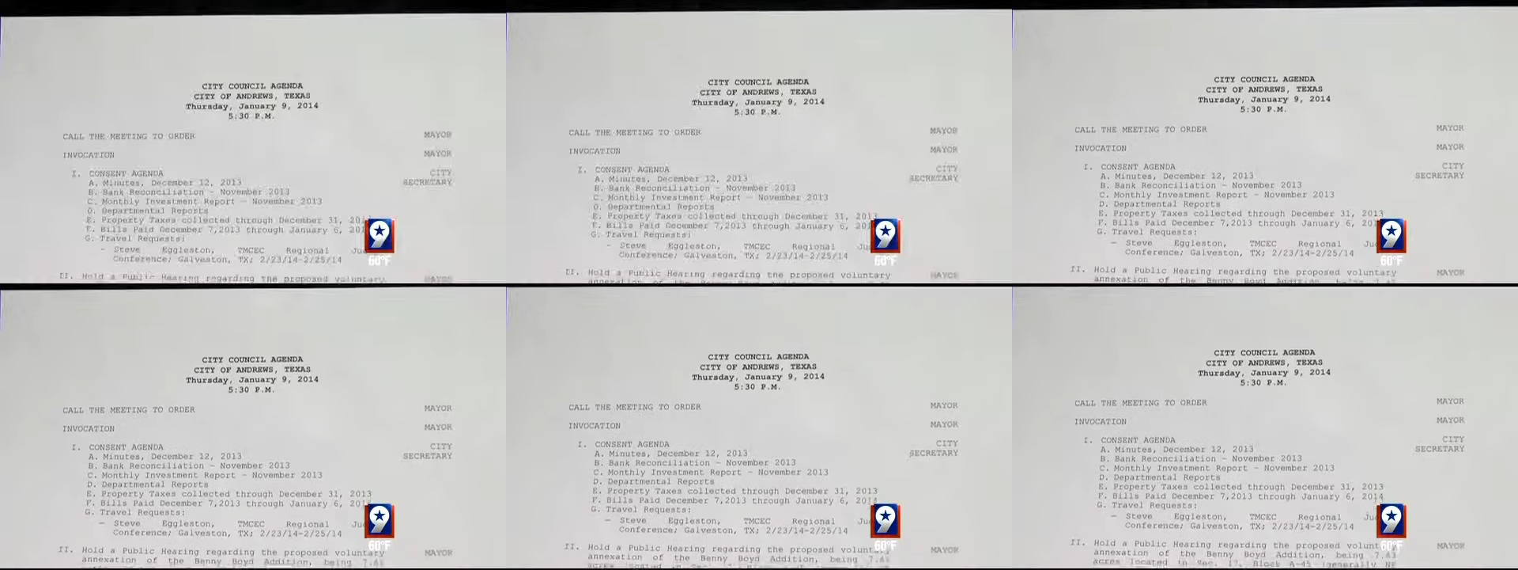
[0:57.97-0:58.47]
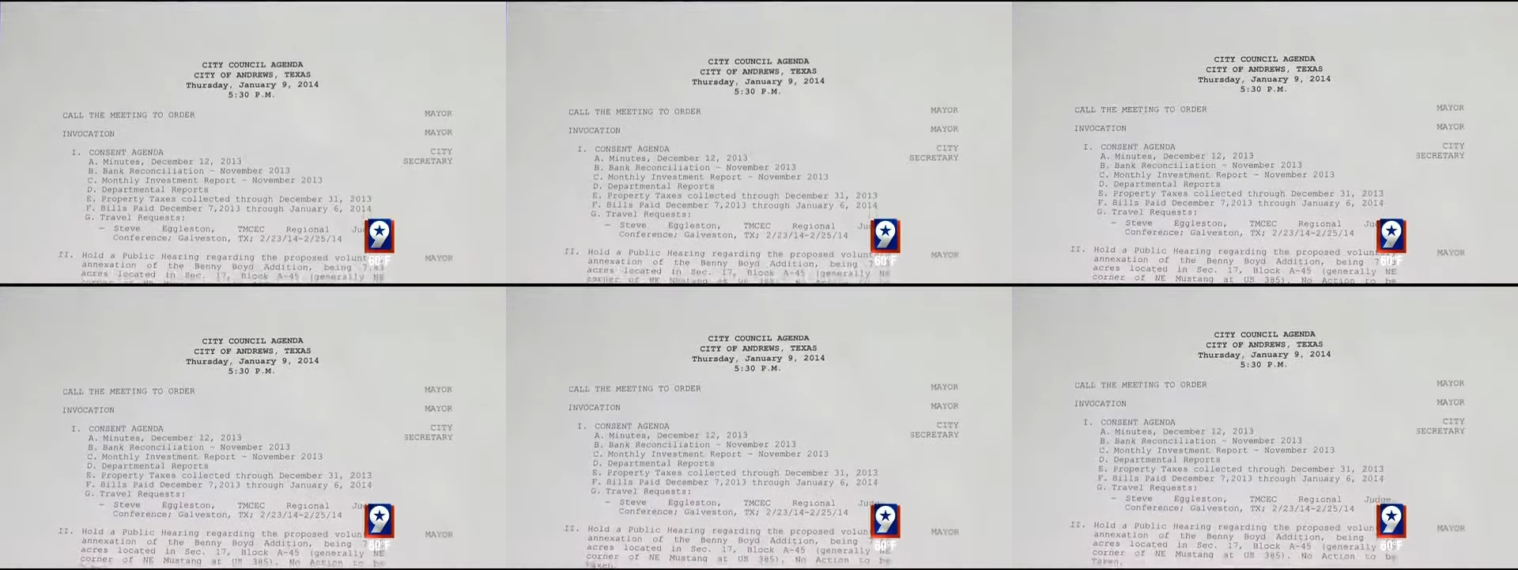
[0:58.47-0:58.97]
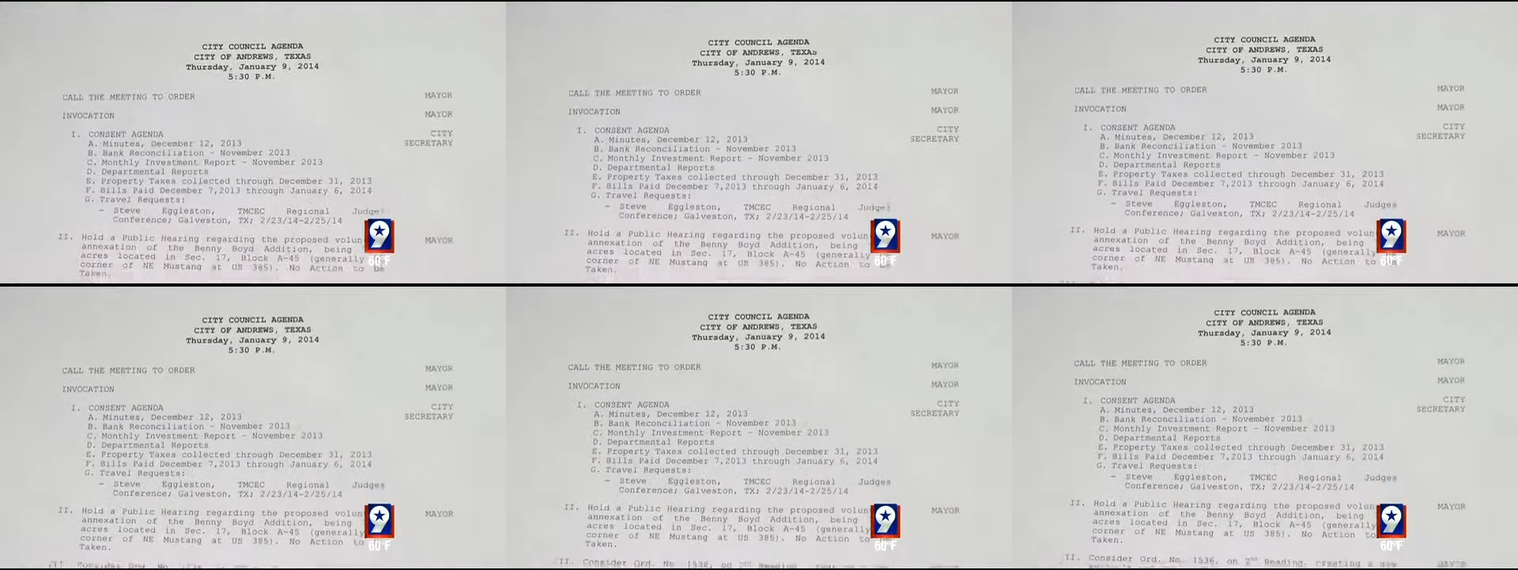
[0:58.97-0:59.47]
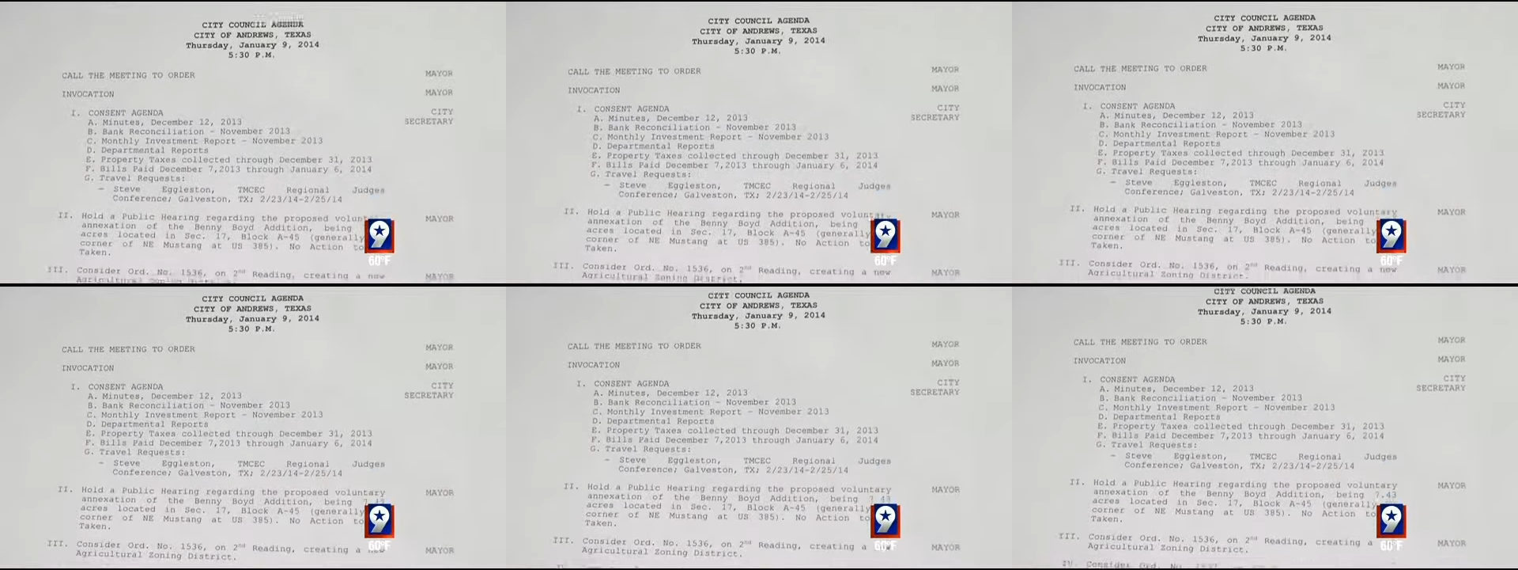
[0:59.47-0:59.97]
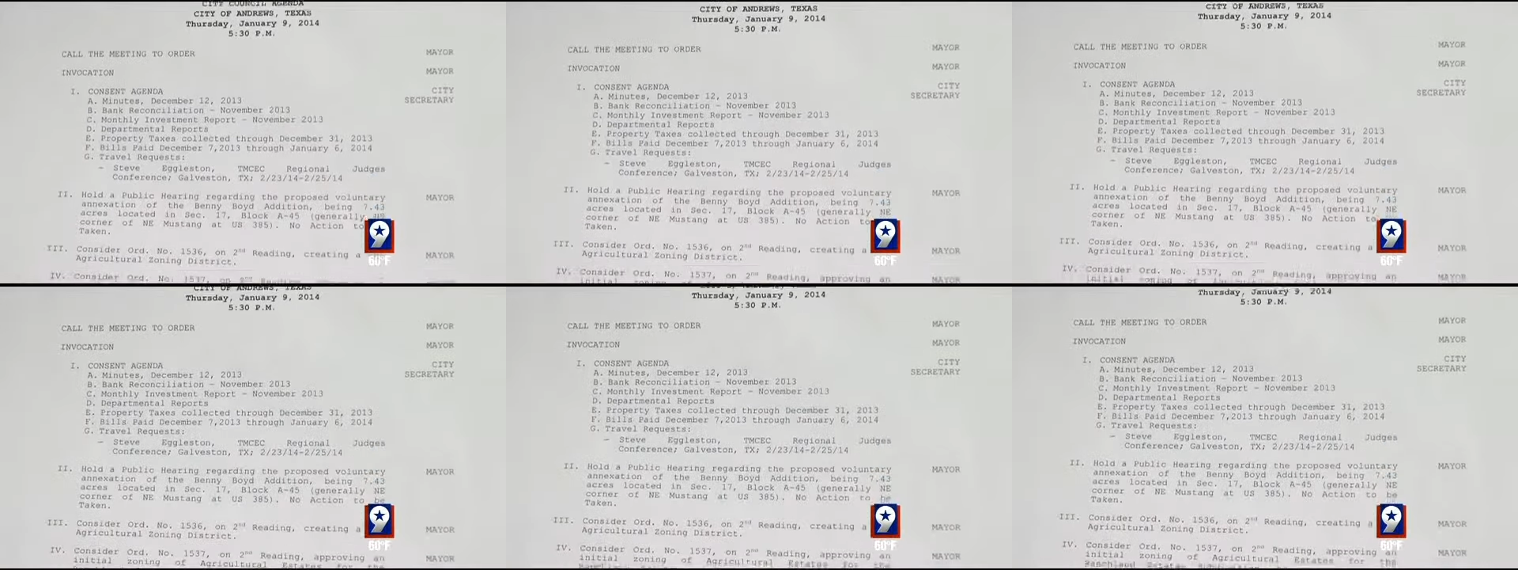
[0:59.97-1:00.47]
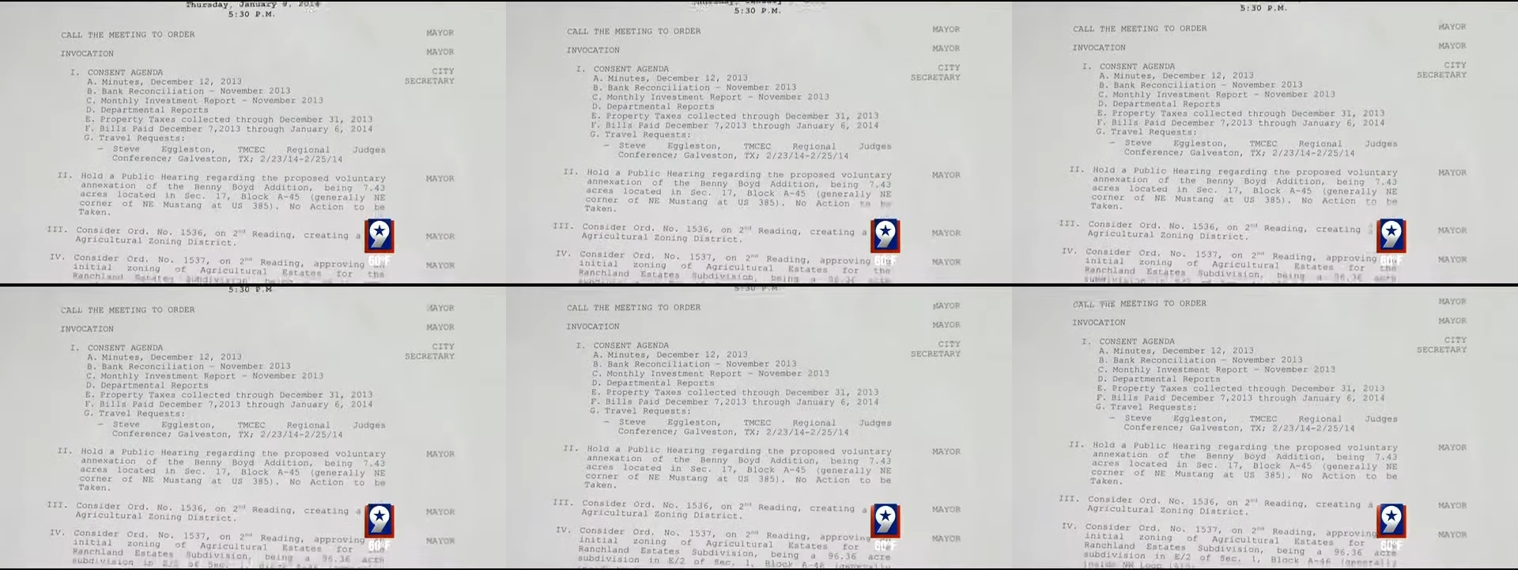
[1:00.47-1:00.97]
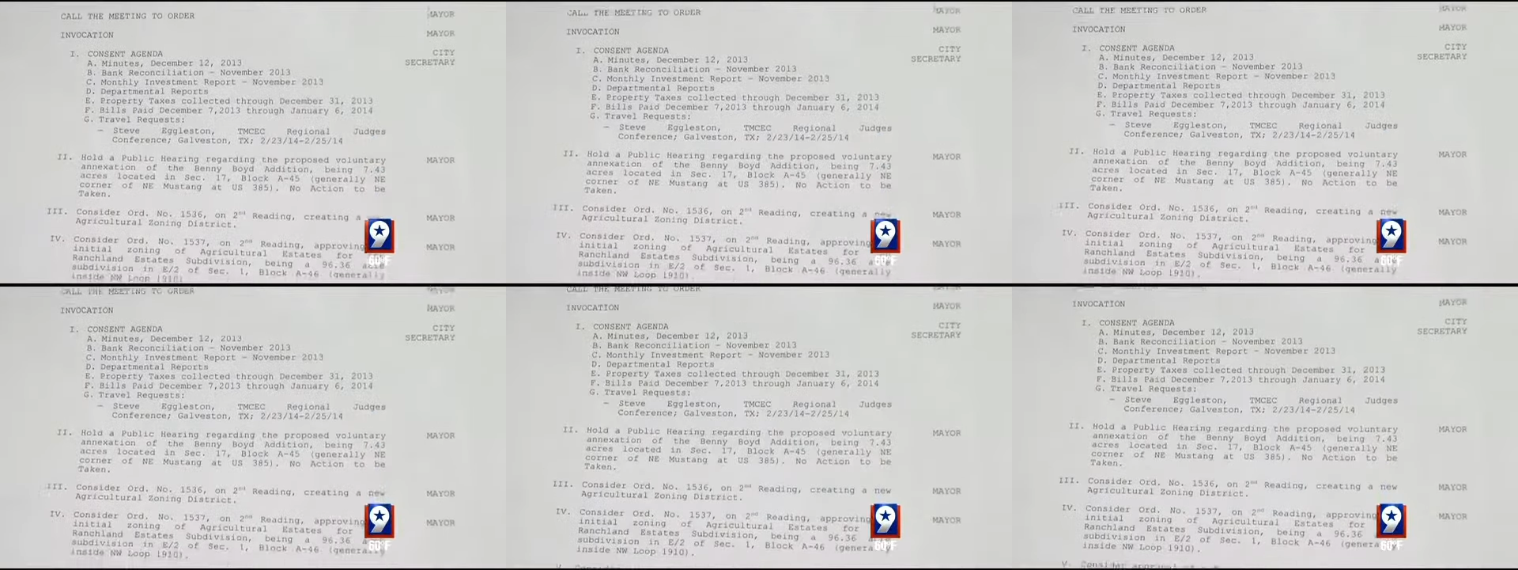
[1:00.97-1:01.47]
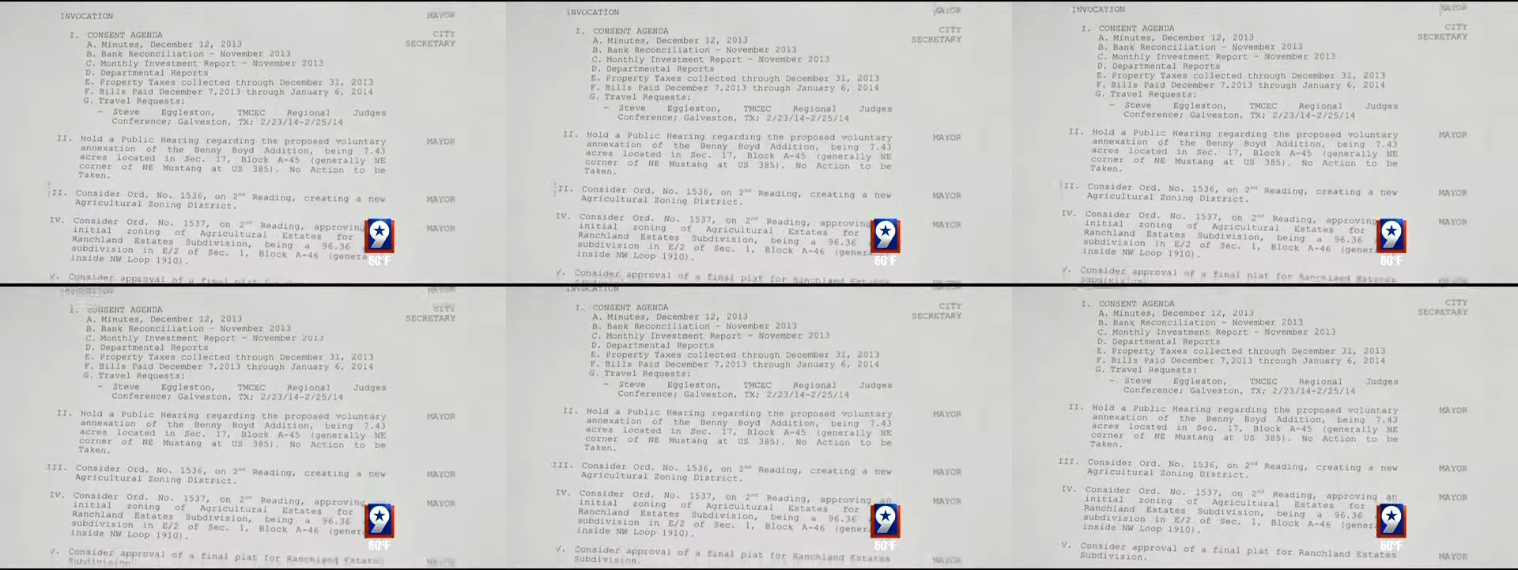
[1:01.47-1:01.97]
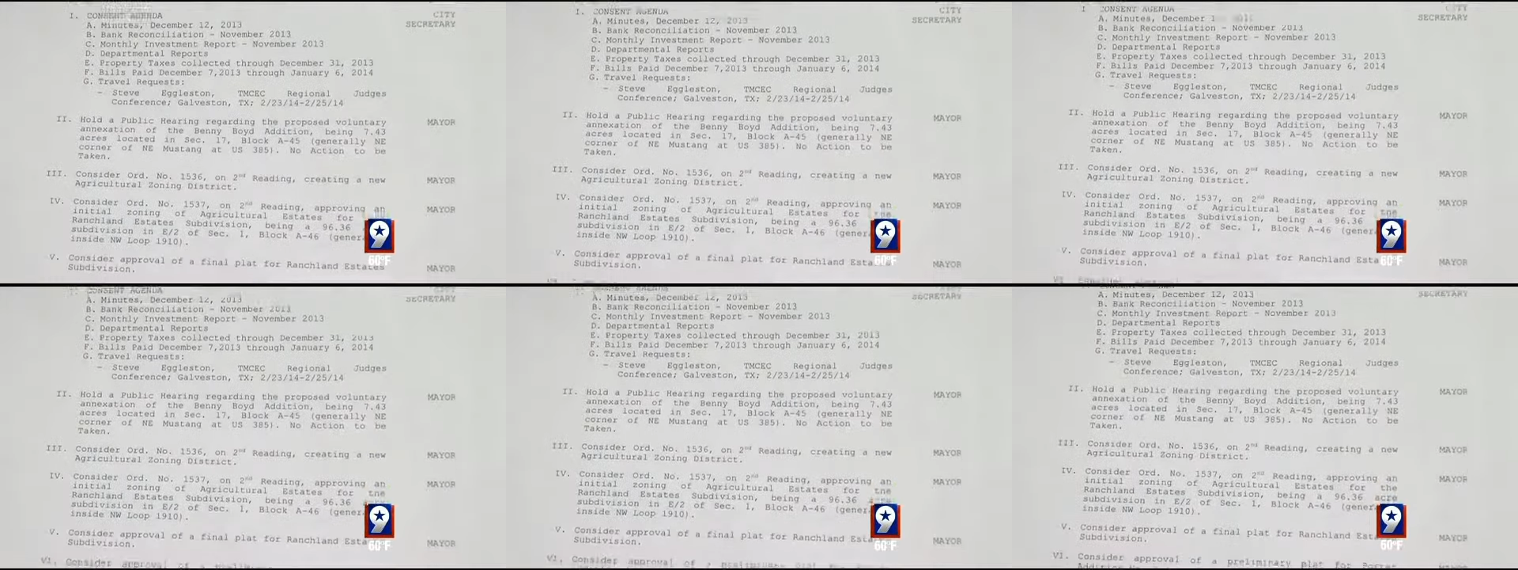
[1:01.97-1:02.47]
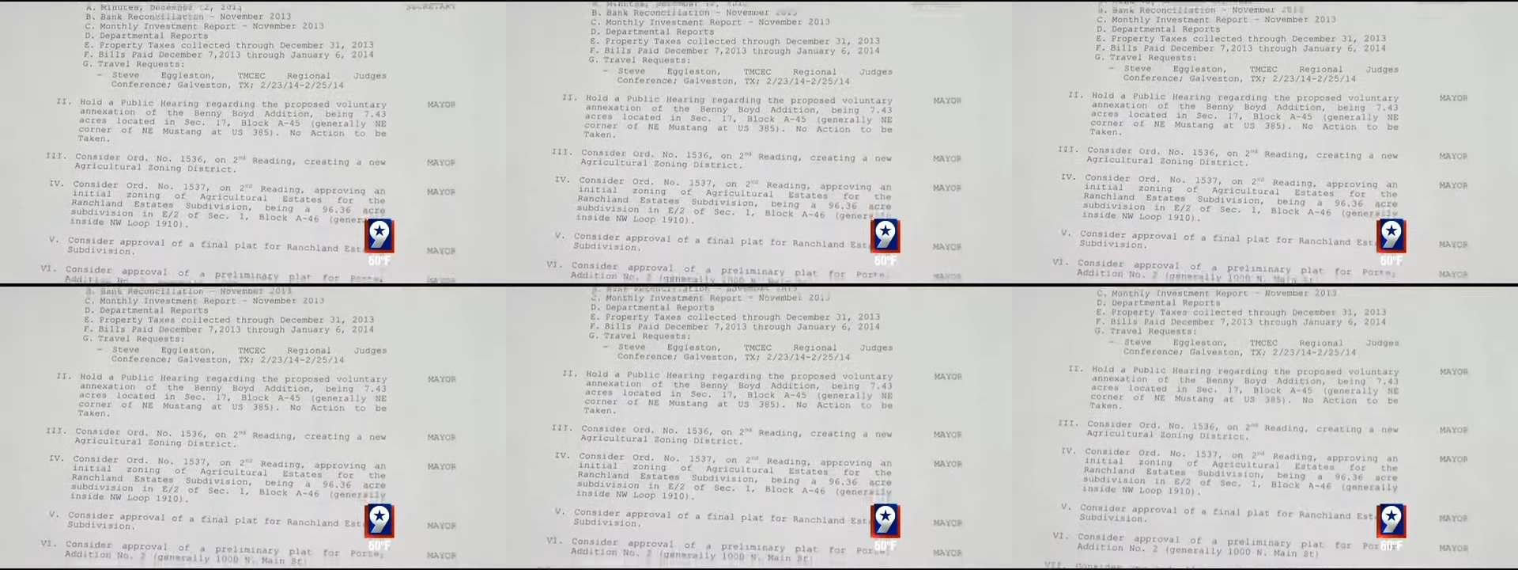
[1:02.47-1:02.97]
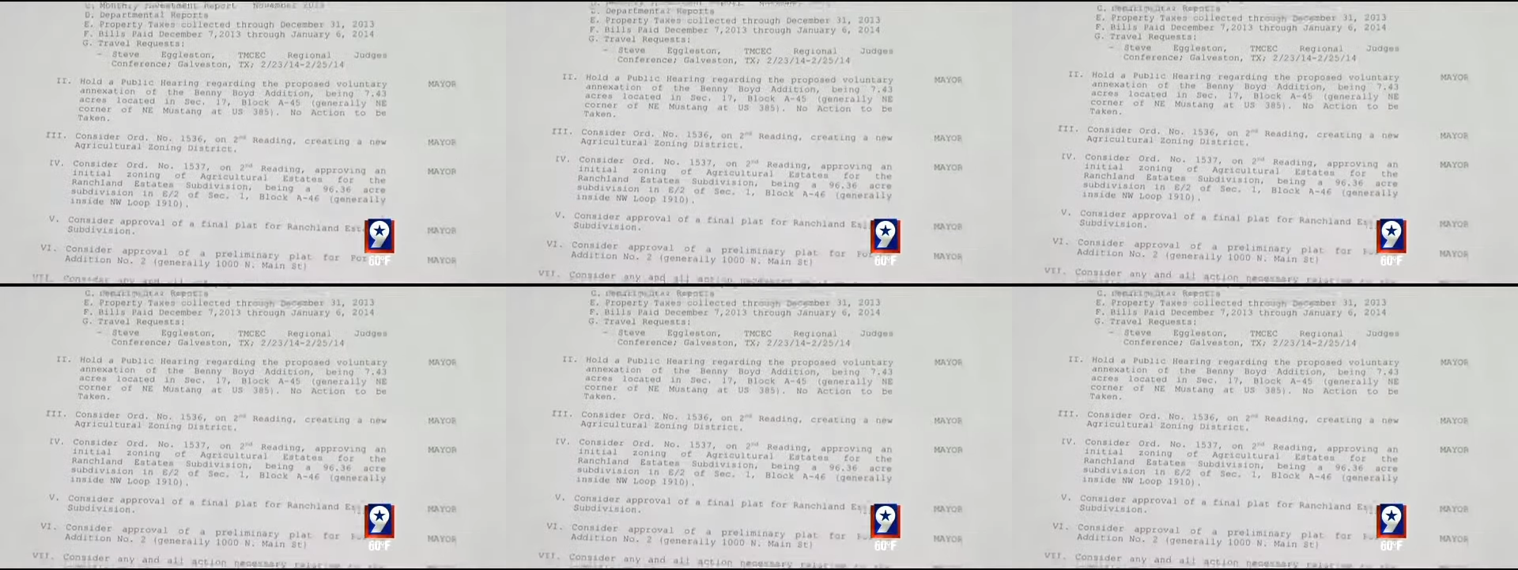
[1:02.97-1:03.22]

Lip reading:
Nobody's mouth can be seen.